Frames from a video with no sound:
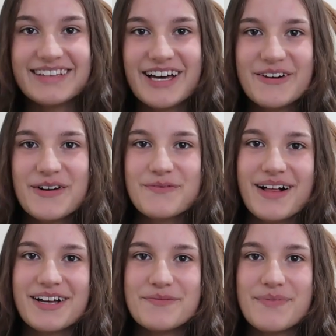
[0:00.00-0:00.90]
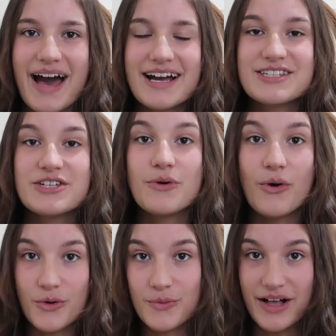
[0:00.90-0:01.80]
Hello and welcome back to,
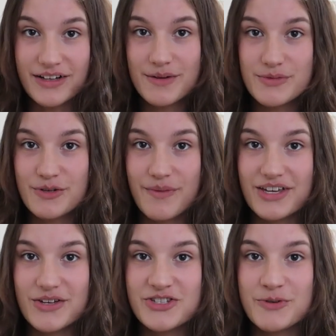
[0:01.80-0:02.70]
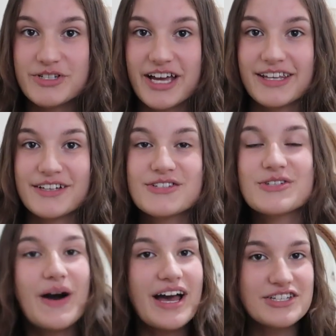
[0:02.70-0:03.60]
or welcome to my YouTube channel.
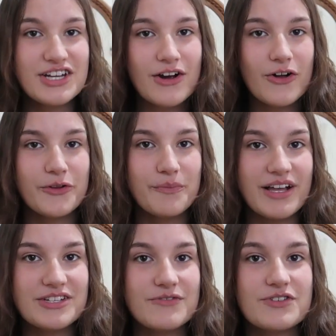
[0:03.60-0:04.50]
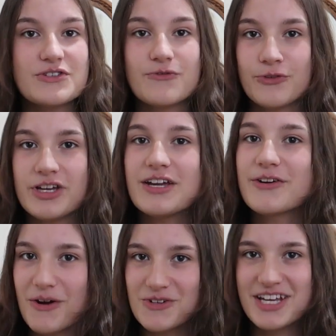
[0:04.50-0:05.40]
So I share a whole bunch of just free
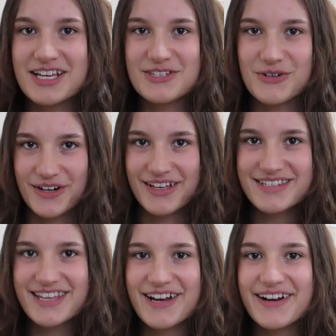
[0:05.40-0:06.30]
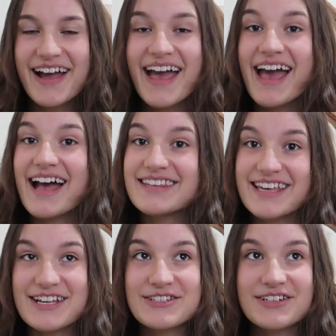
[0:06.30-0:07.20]
crochet tutorials here, and
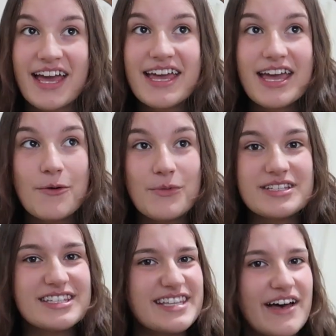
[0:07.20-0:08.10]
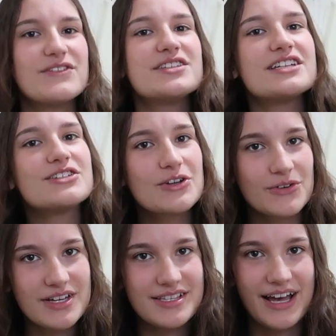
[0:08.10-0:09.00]
yesterday it was 70
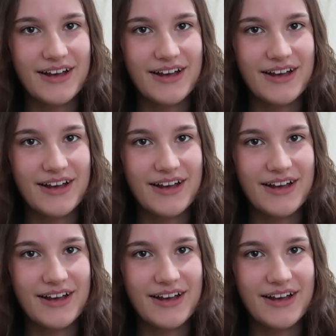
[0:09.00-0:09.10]
degrees